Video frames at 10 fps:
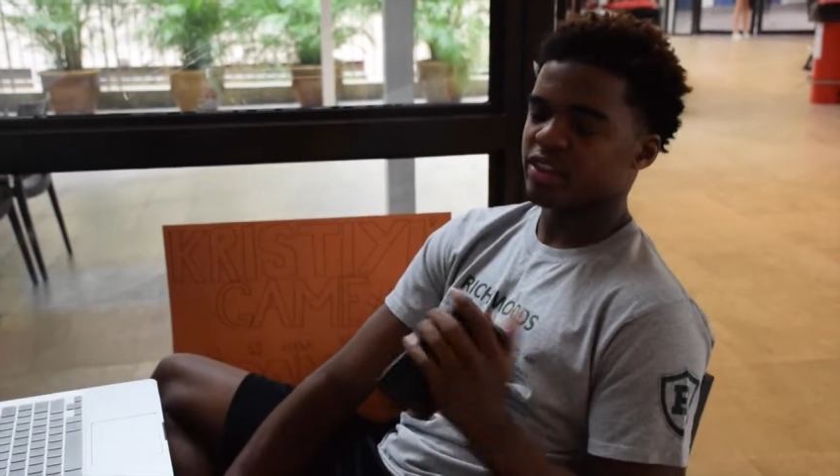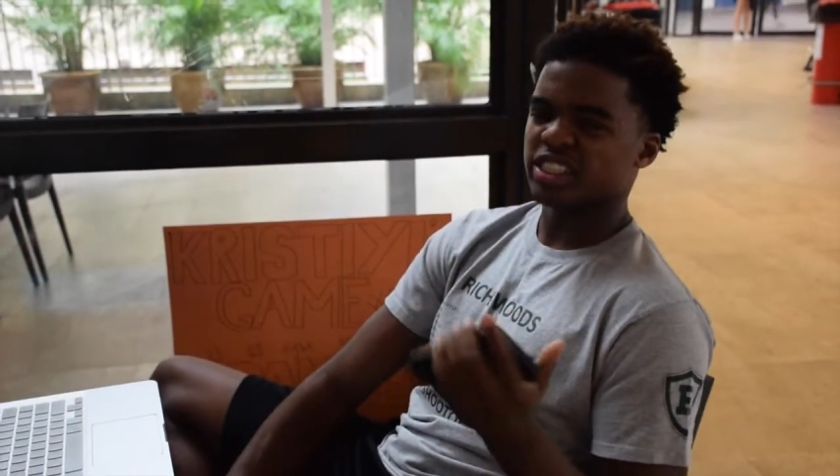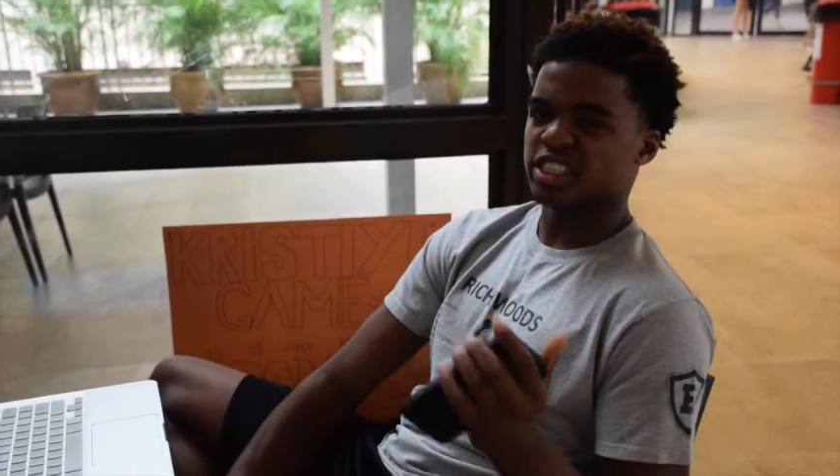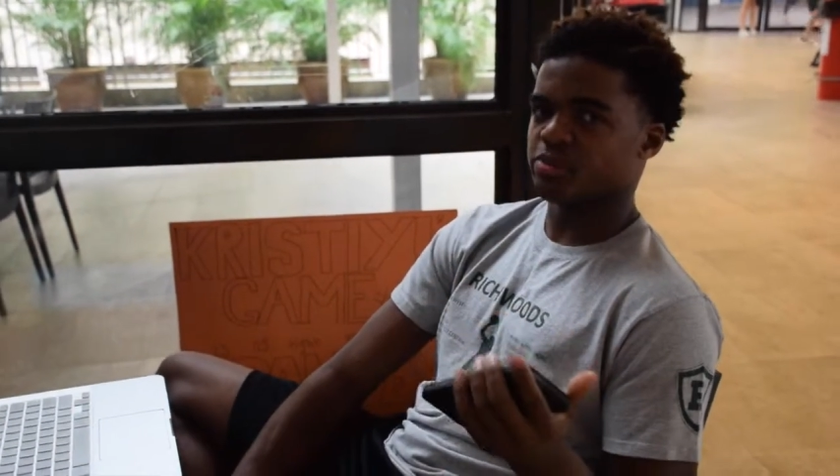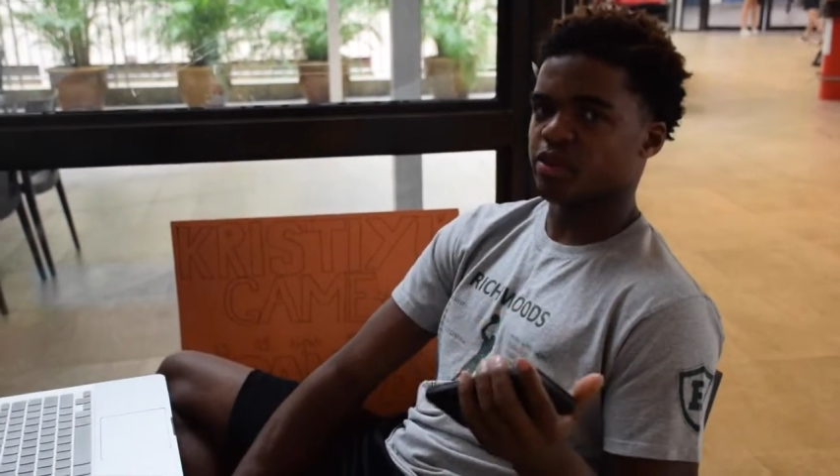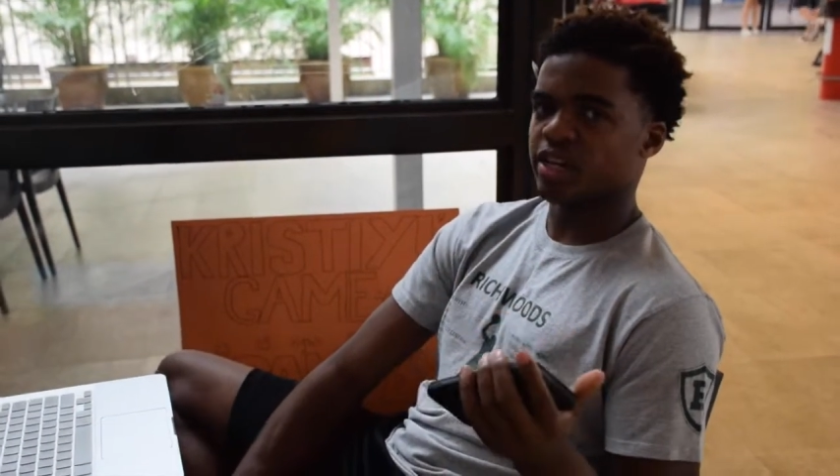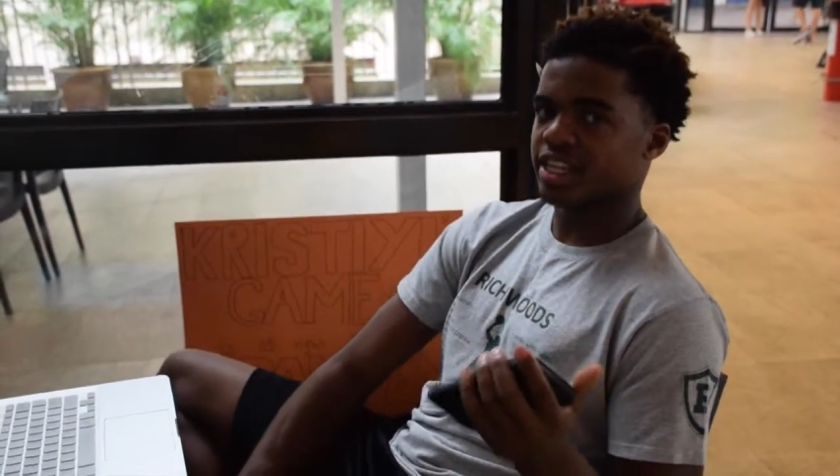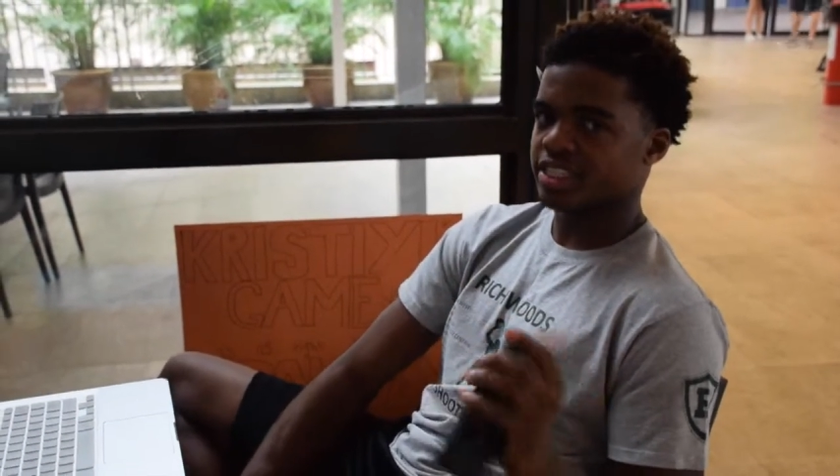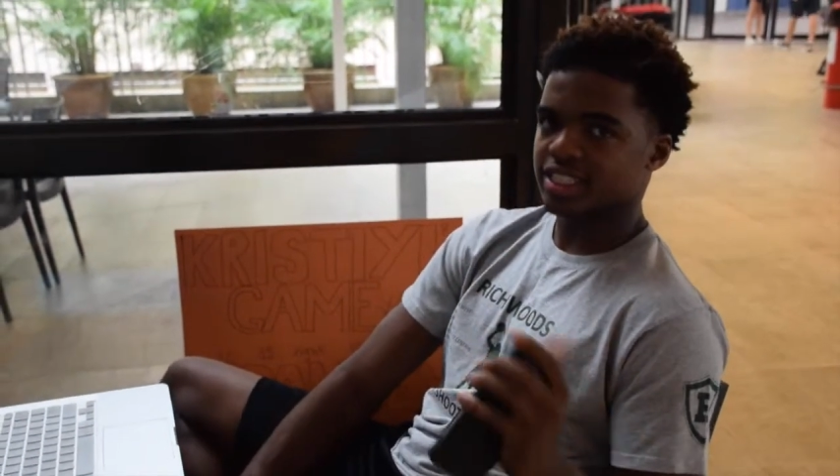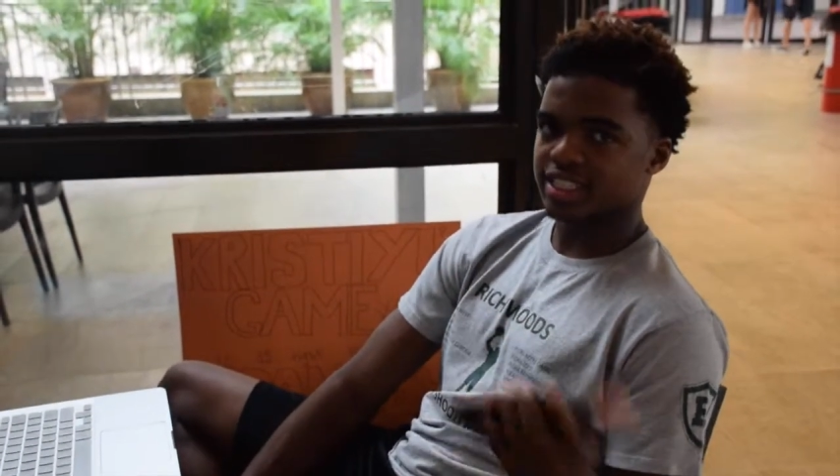like just bought
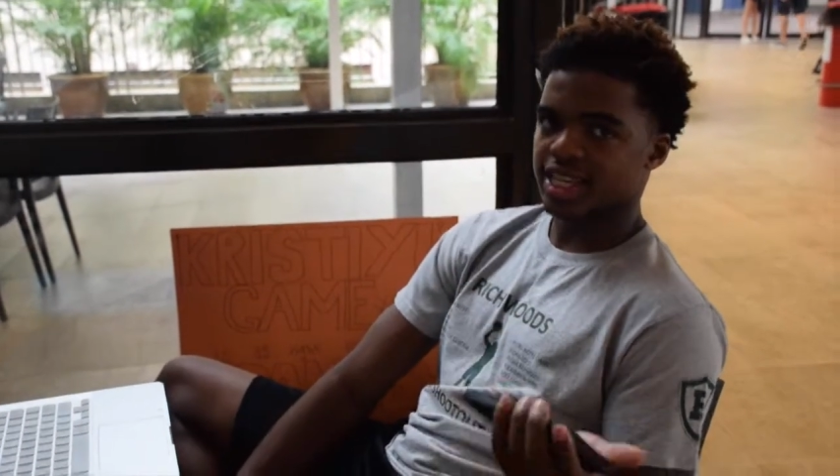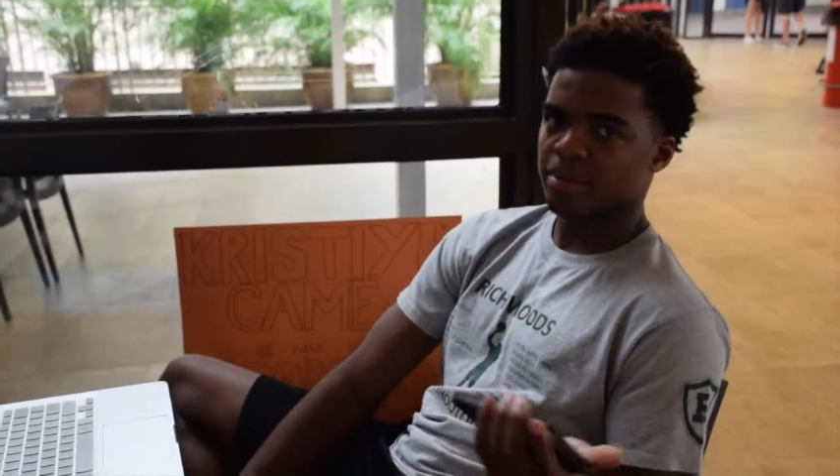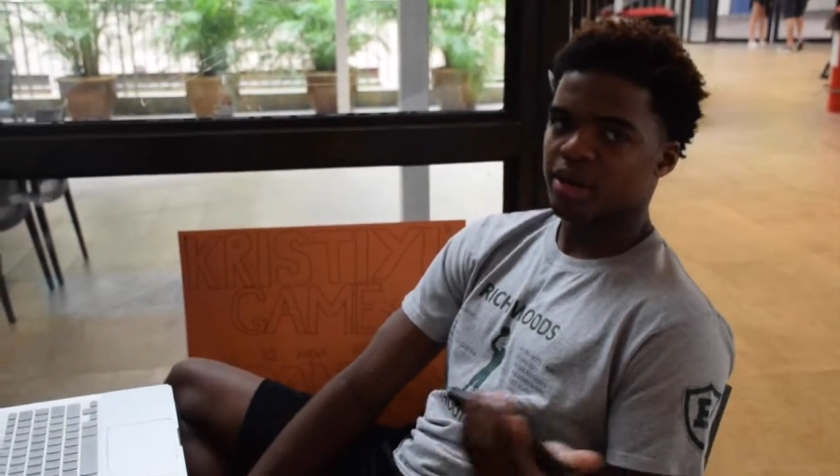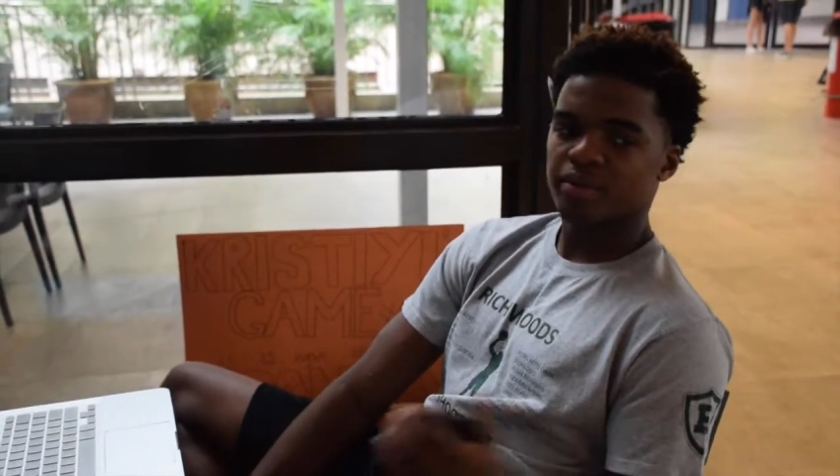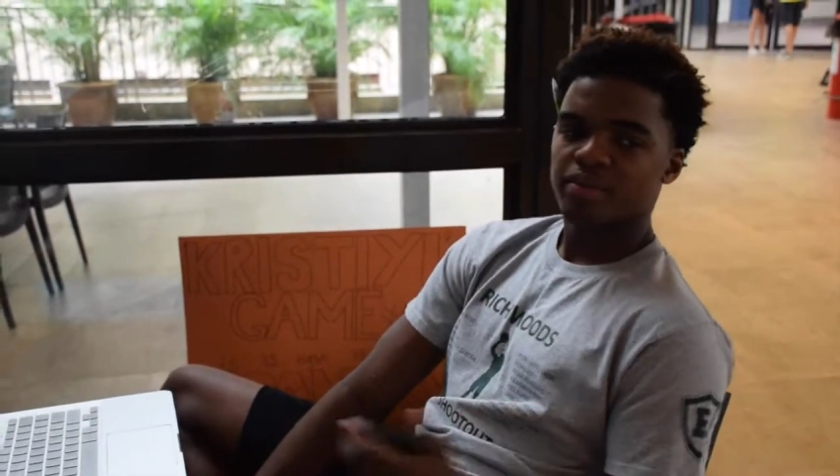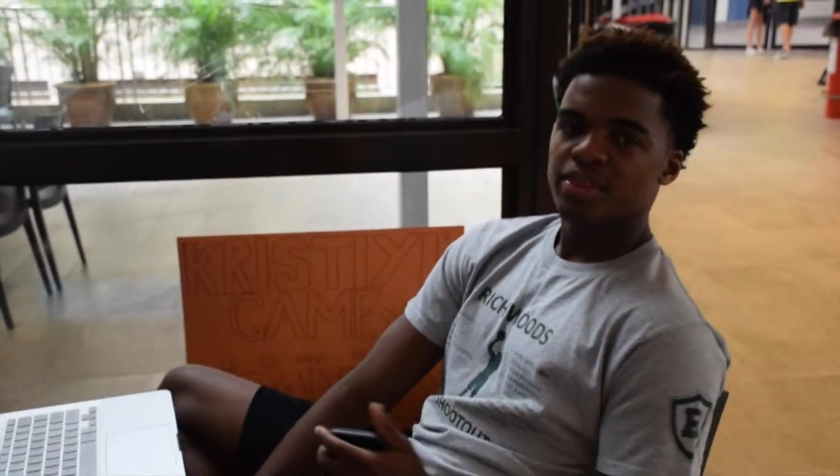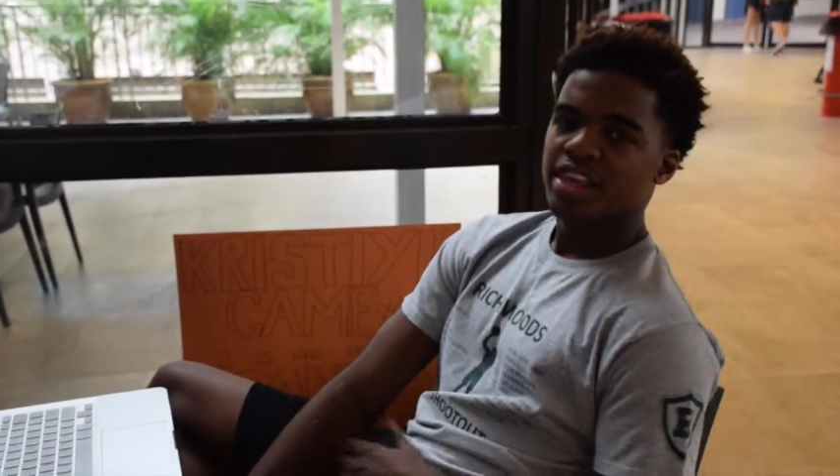it because it just came out,